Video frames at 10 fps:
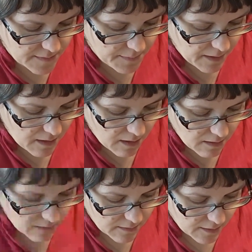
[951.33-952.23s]
by
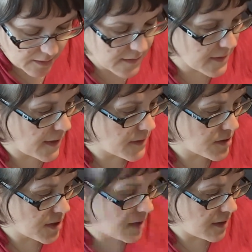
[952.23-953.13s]
André
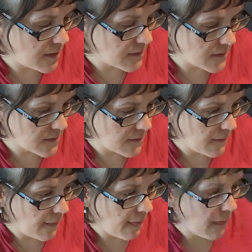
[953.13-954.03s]
Sanchez.
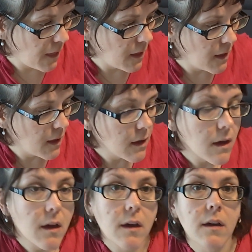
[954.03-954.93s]

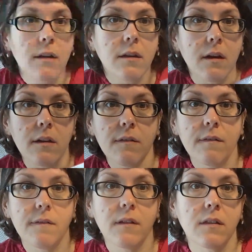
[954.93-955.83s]
And I
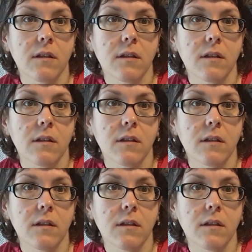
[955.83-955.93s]
thought